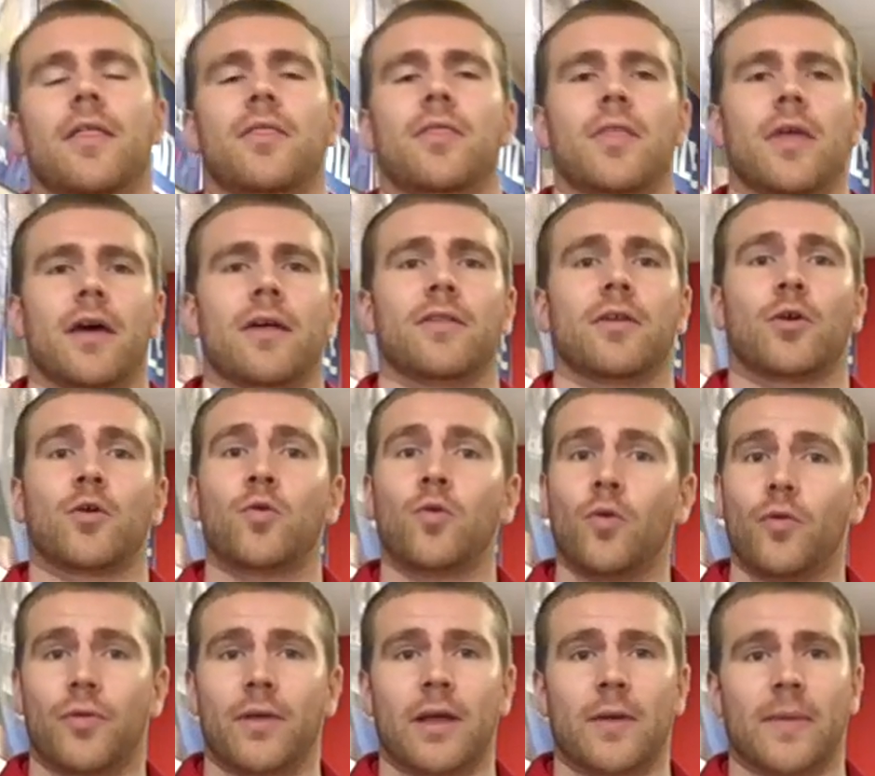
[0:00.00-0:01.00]
The
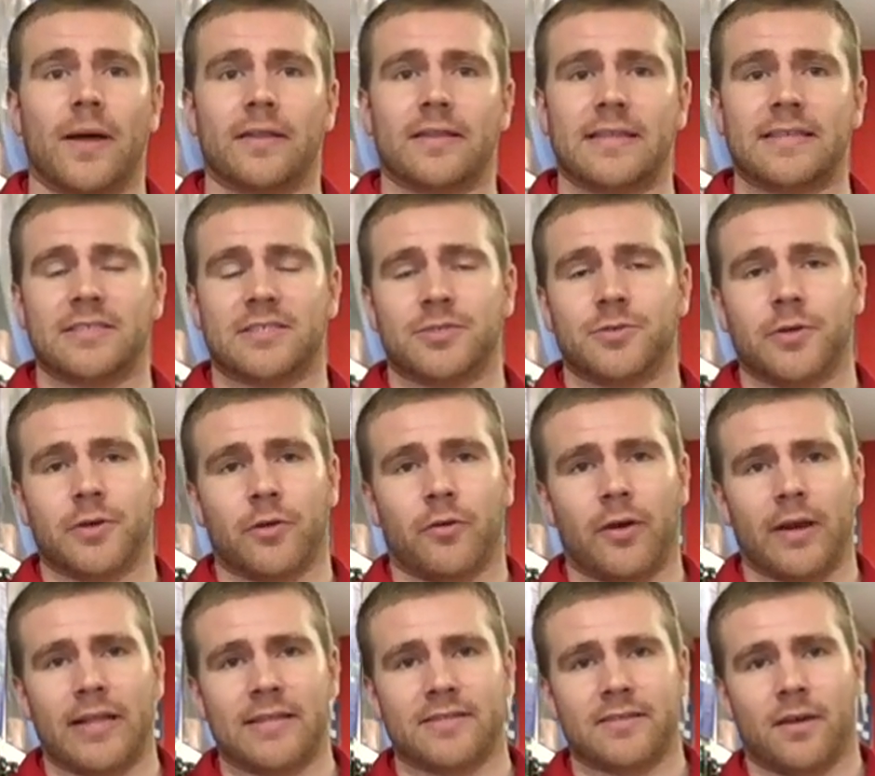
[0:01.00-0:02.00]
cool thing about these 2
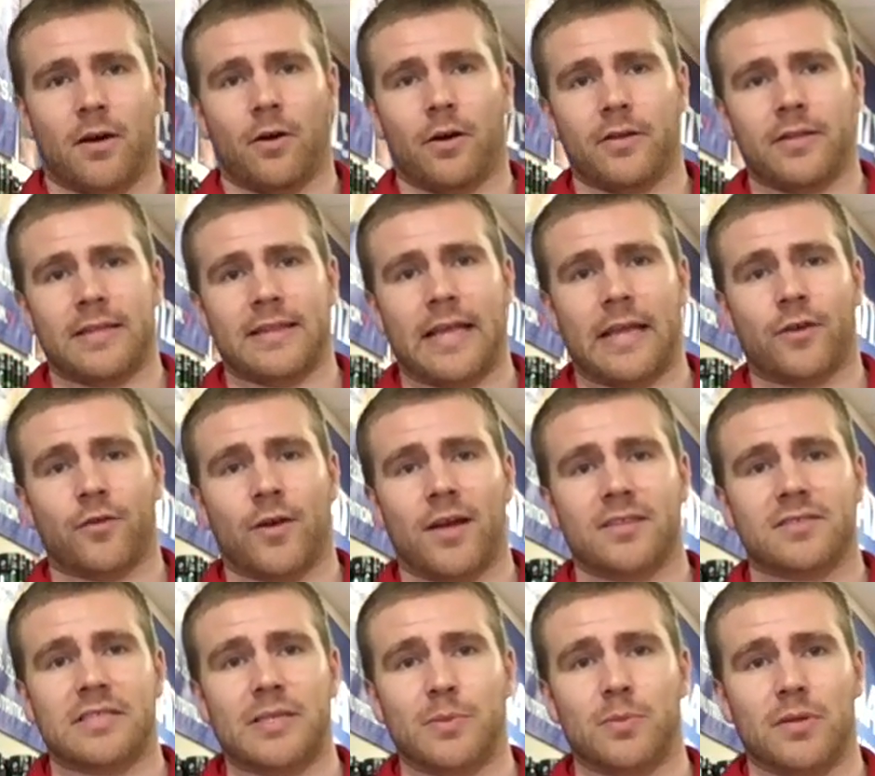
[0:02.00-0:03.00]
ingredients are that they
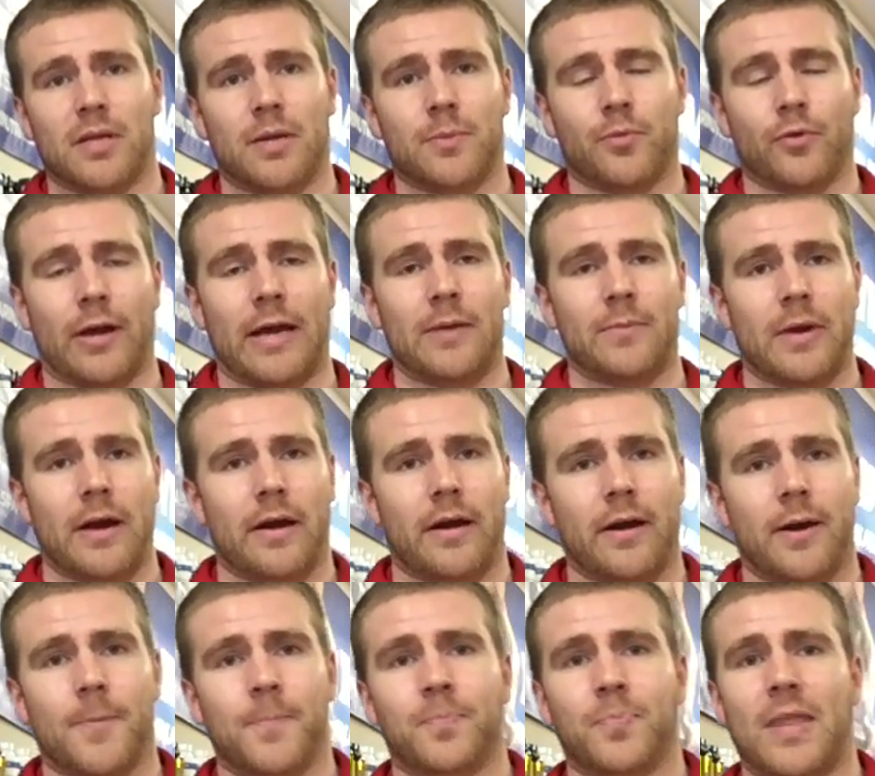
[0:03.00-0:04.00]
cross the blood-brain
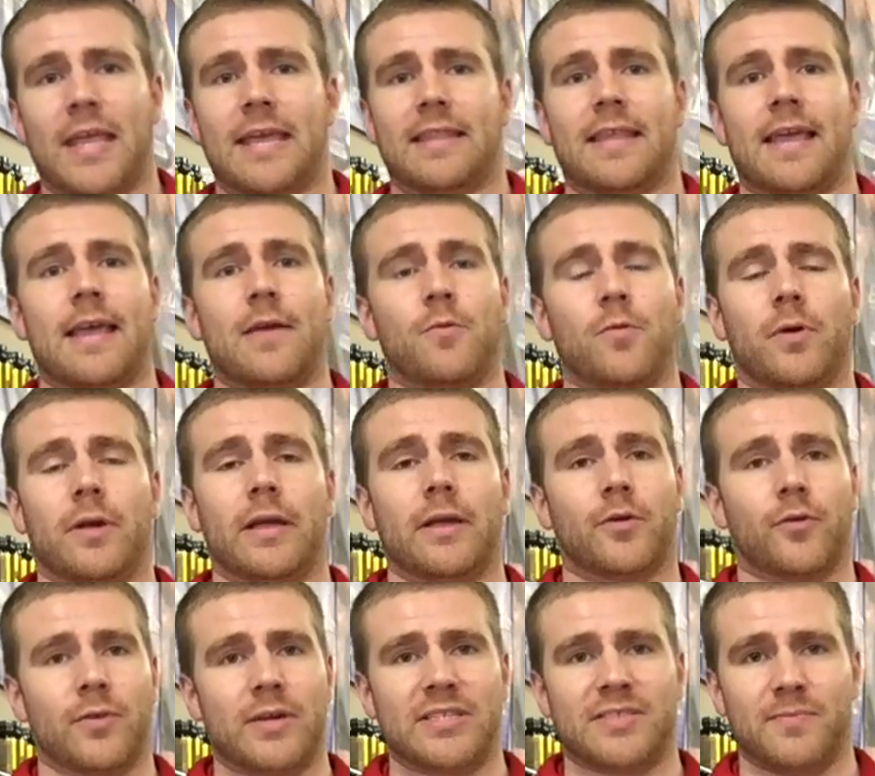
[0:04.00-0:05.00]
barrier, and they will
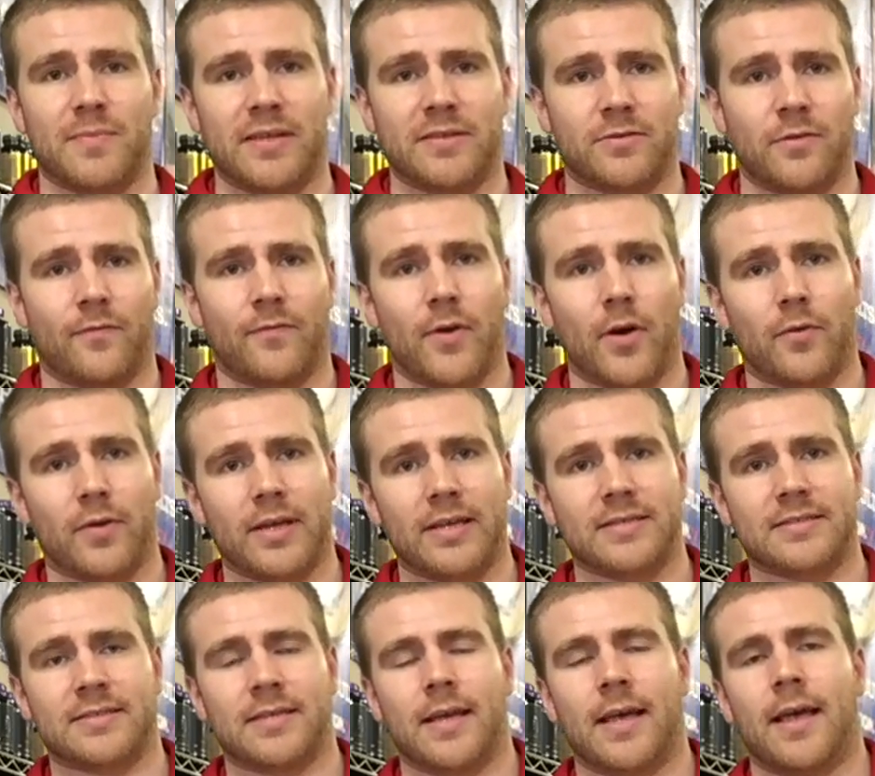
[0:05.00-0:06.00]
increase mental
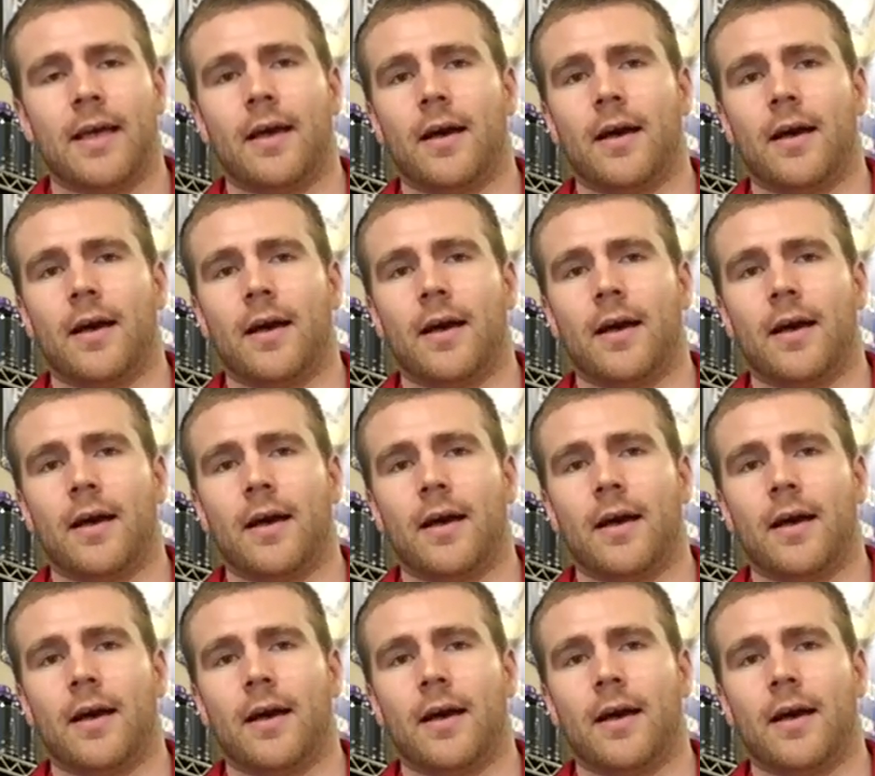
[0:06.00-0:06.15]
focus,